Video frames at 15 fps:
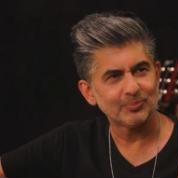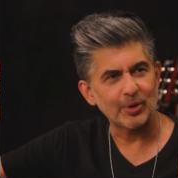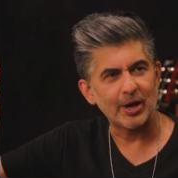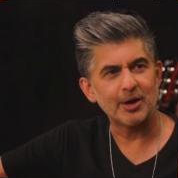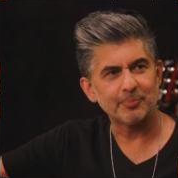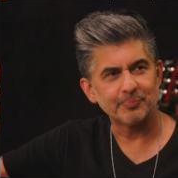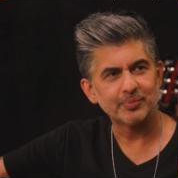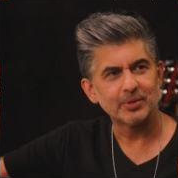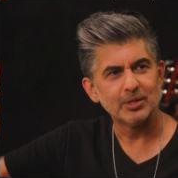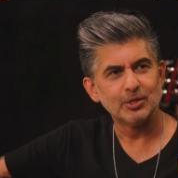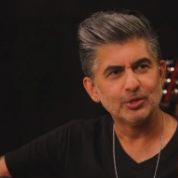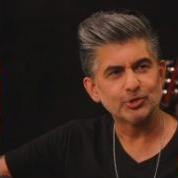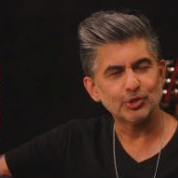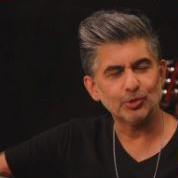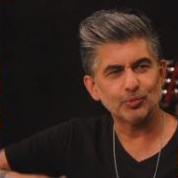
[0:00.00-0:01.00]
Wow.
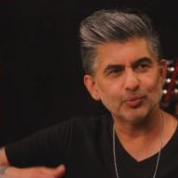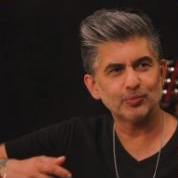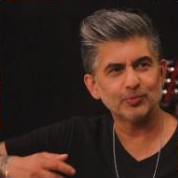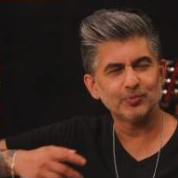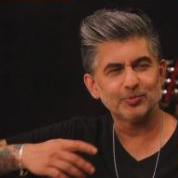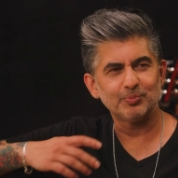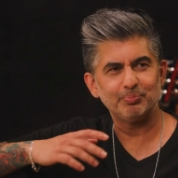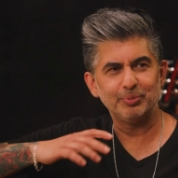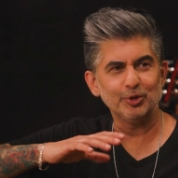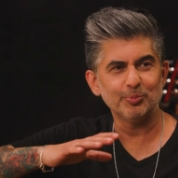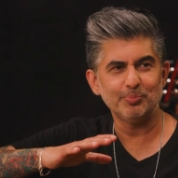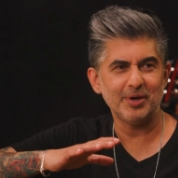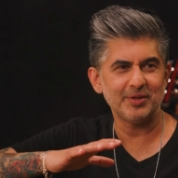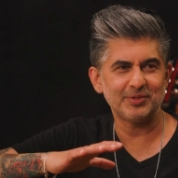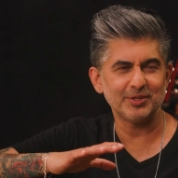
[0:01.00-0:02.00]
So build
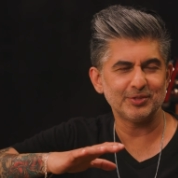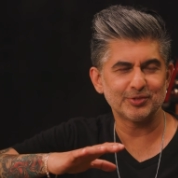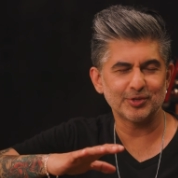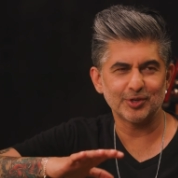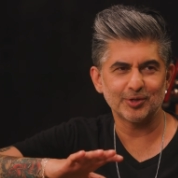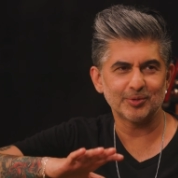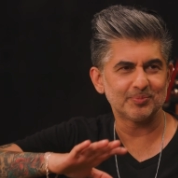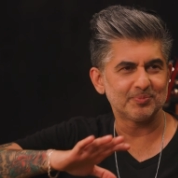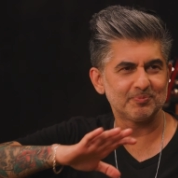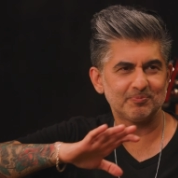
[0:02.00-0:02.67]
methods are